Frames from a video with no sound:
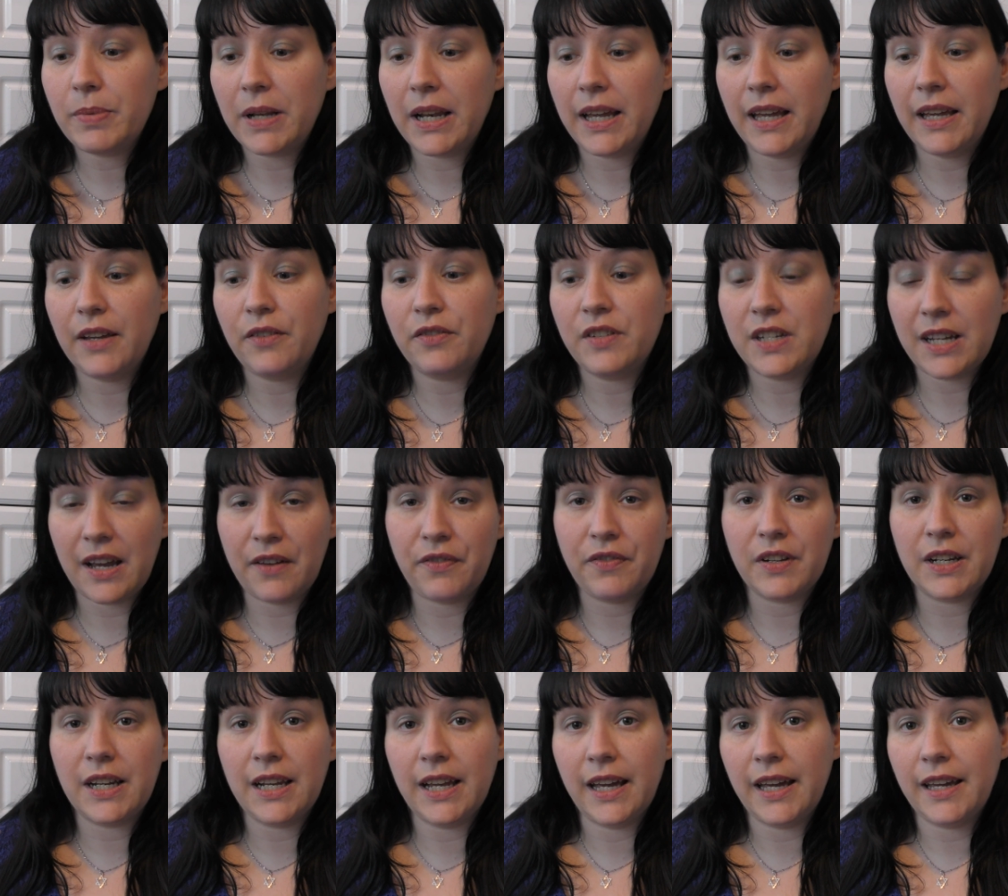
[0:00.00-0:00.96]
believe
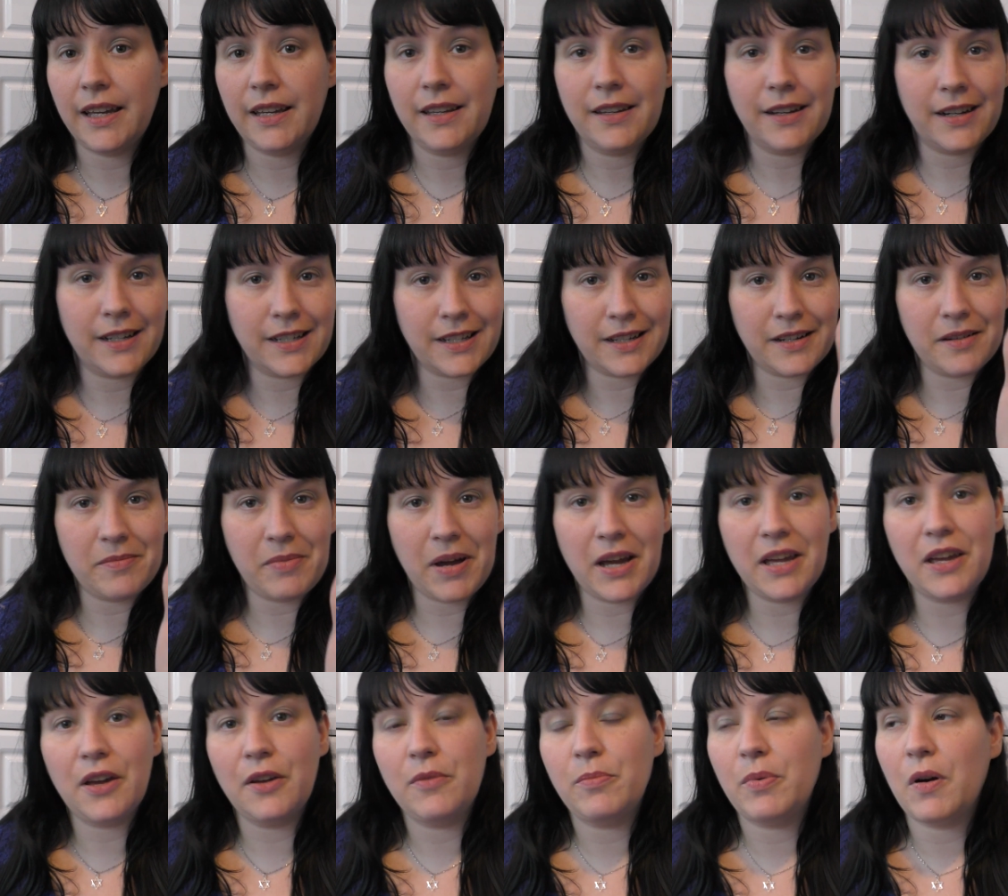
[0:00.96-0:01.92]
definitely, I don't know
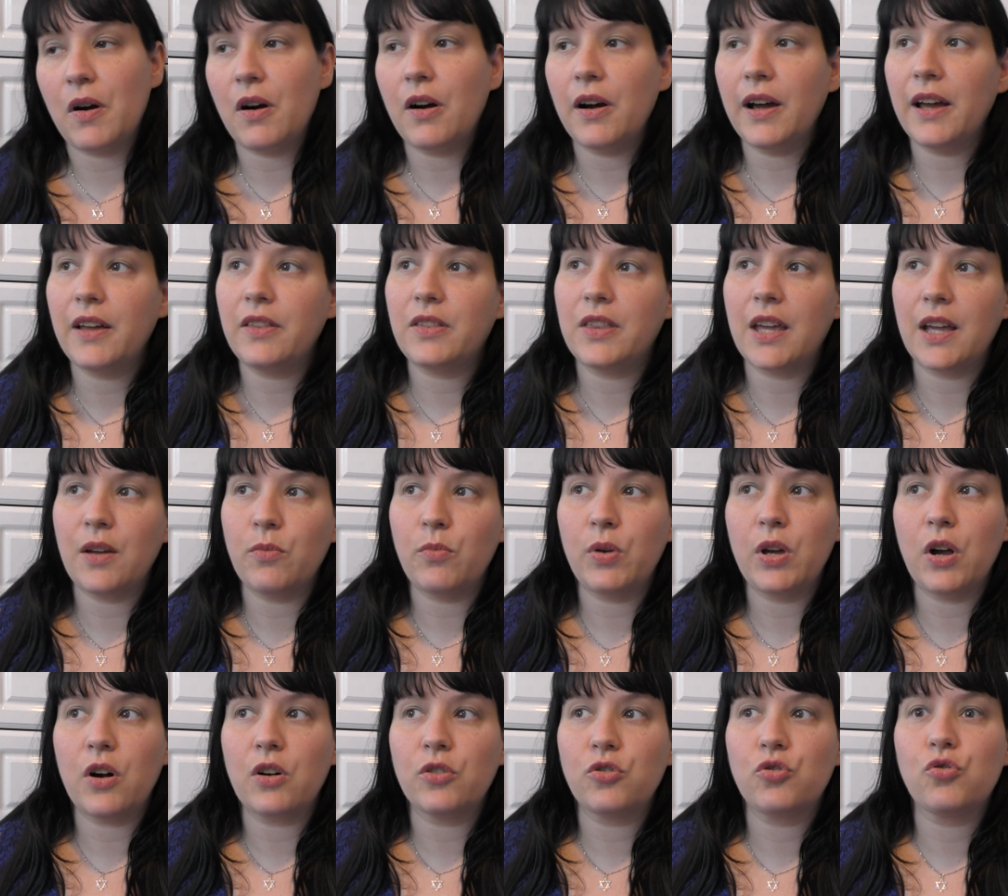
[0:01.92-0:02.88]
about you, but I think
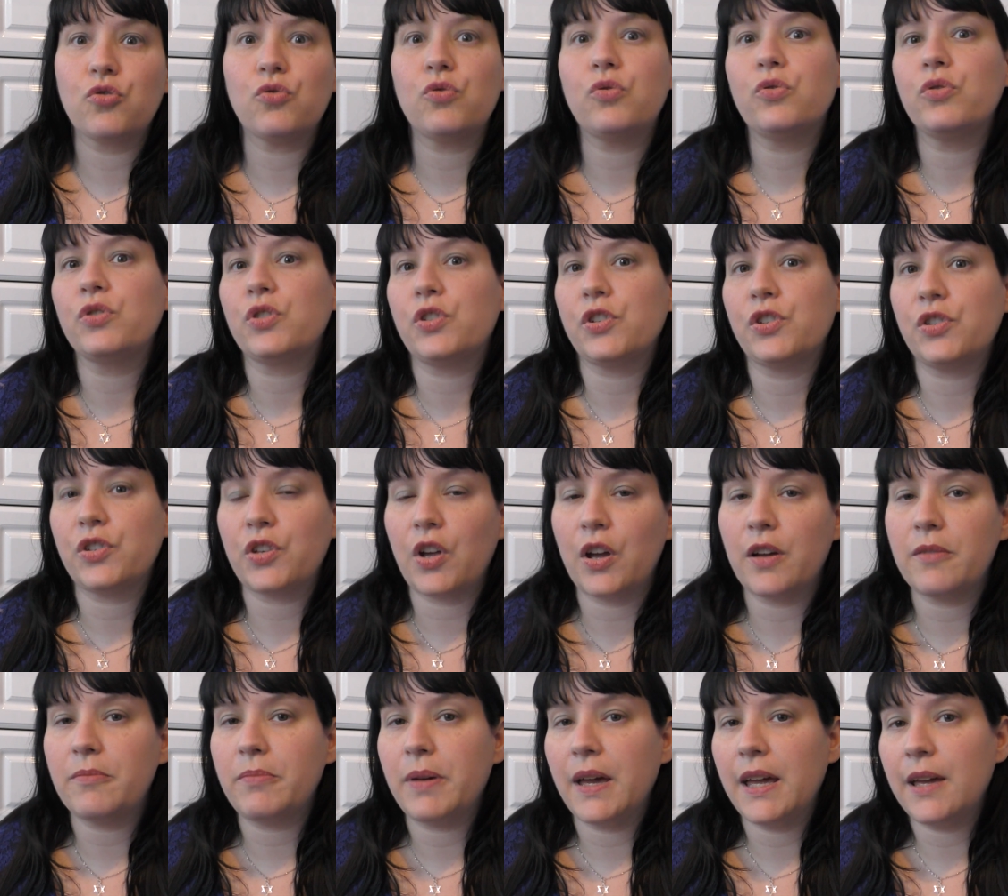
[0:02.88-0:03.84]
we are drawn to
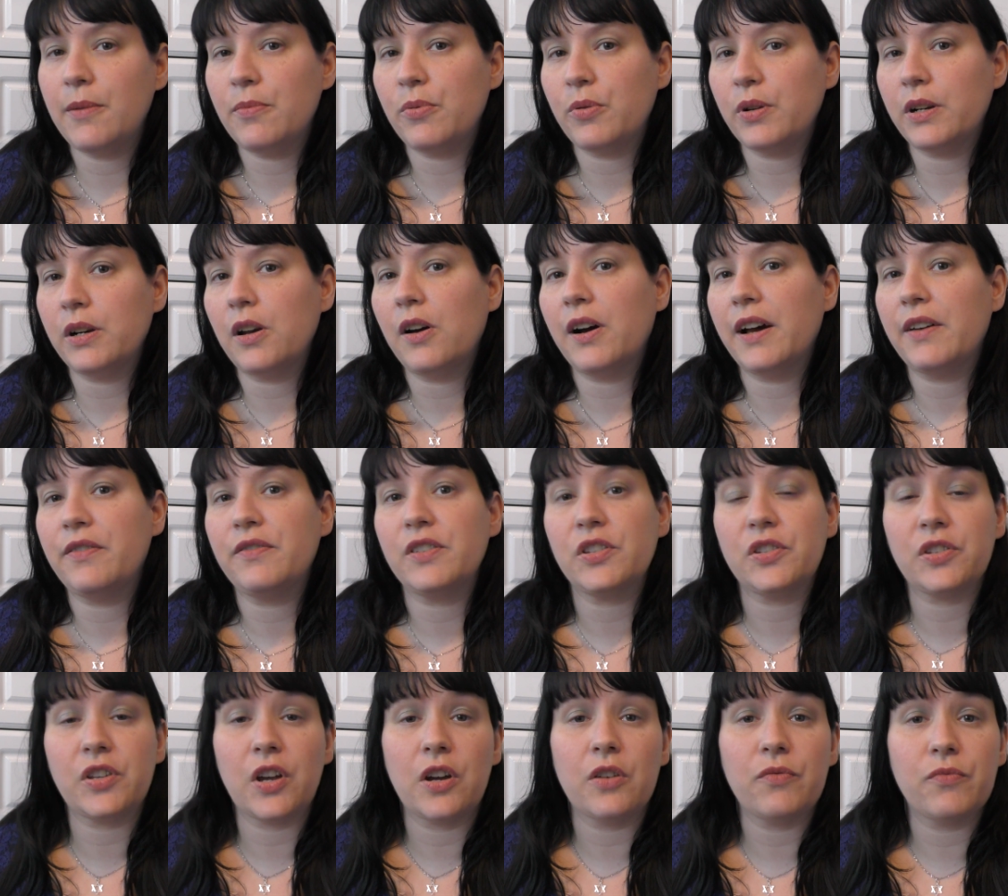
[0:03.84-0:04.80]
certain people in life
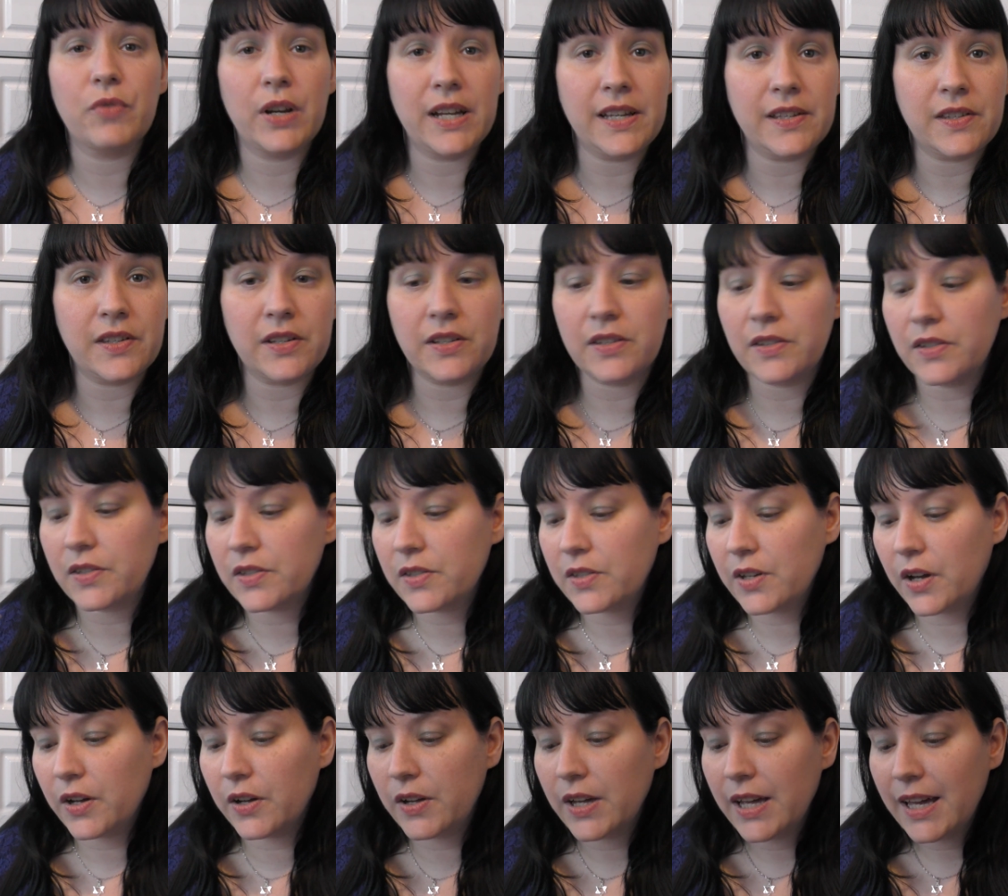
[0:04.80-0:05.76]
for certain reasons.
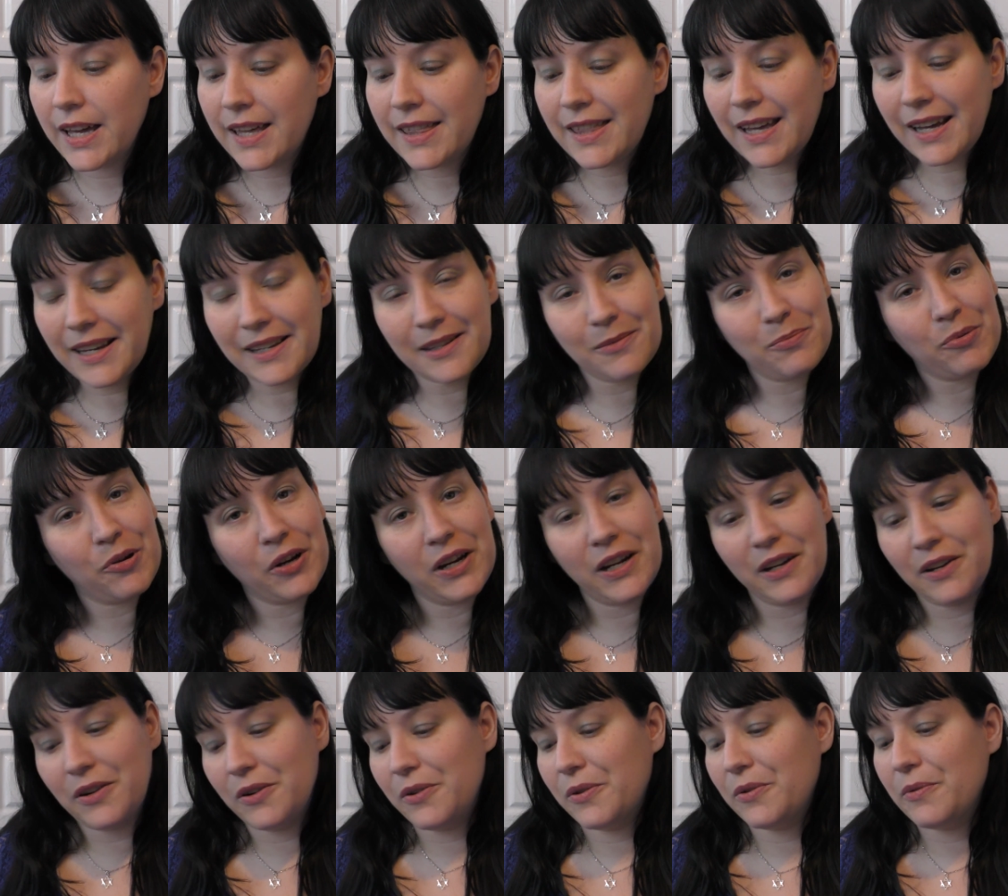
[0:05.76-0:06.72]
So that's pretty
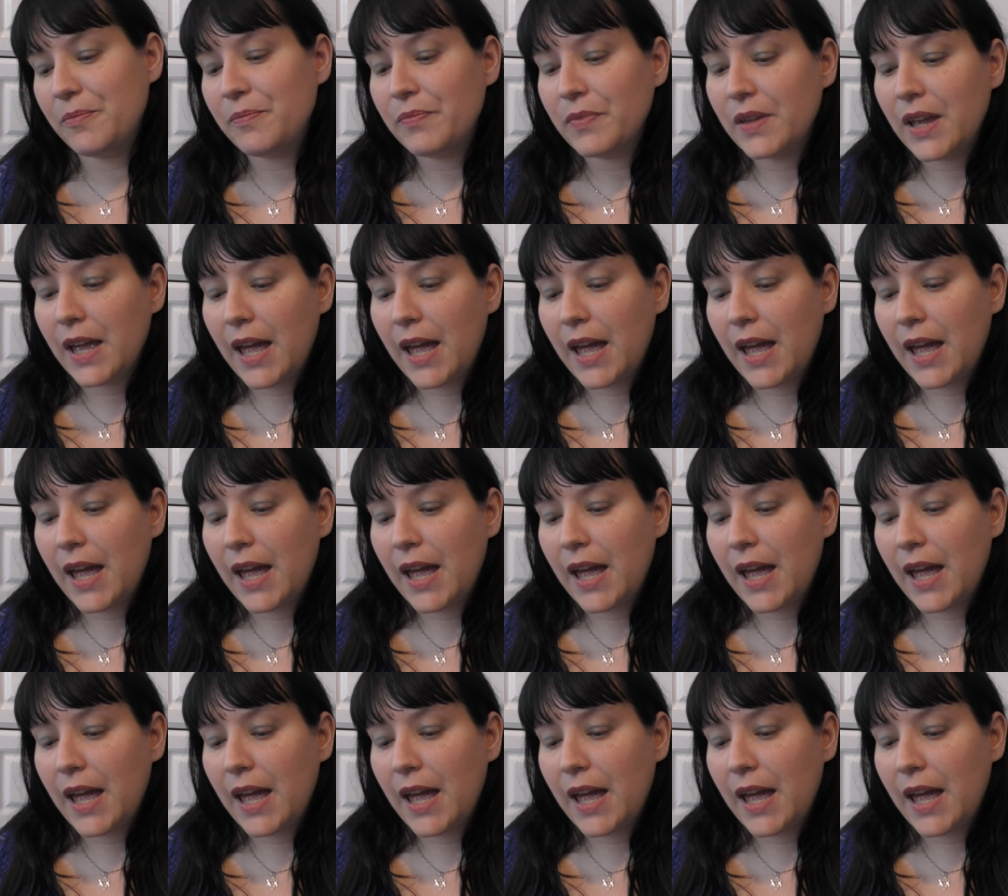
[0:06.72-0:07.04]
cool.